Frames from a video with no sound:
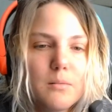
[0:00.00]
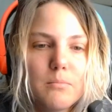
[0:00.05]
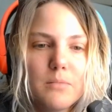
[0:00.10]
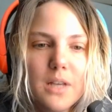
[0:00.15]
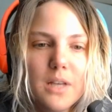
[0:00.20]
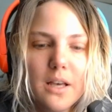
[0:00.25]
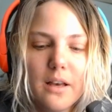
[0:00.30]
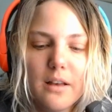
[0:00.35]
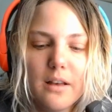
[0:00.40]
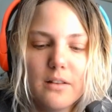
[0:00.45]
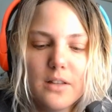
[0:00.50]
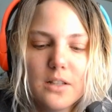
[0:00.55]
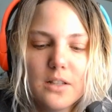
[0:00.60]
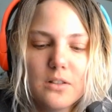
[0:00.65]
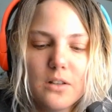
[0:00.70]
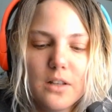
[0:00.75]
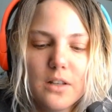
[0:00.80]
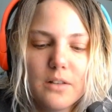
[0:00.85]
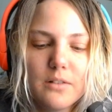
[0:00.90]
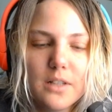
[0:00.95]
yeah, that's
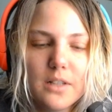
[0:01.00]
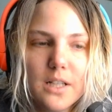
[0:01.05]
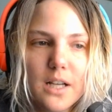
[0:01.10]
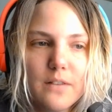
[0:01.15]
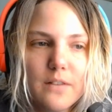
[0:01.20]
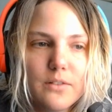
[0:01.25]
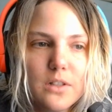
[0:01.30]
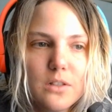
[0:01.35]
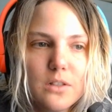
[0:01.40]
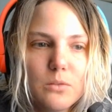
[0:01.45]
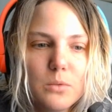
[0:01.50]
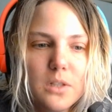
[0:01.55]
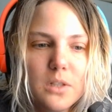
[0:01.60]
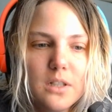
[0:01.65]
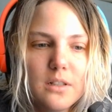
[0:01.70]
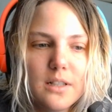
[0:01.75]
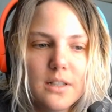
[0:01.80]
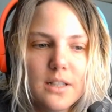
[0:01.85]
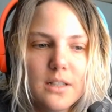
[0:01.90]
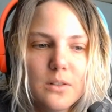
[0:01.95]
all I really got for this
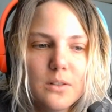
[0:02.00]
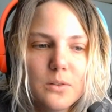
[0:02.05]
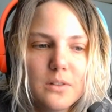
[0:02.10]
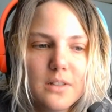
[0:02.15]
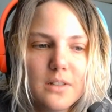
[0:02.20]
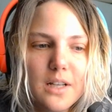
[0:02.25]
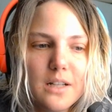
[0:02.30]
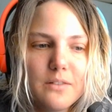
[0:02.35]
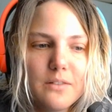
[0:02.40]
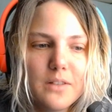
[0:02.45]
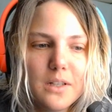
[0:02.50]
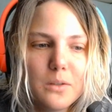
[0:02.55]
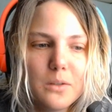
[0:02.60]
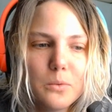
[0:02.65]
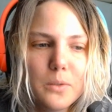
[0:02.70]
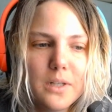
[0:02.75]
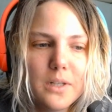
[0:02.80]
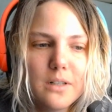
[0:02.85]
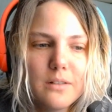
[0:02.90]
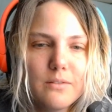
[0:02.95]
week. I know it's kind of like a
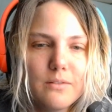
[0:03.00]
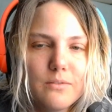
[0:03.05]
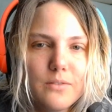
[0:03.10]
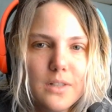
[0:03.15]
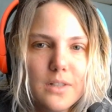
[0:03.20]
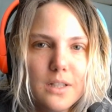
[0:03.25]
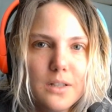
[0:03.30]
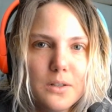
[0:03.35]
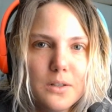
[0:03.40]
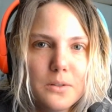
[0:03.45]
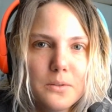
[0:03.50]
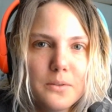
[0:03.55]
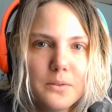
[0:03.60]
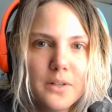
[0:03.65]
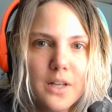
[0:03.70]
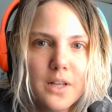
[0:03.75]
weird video,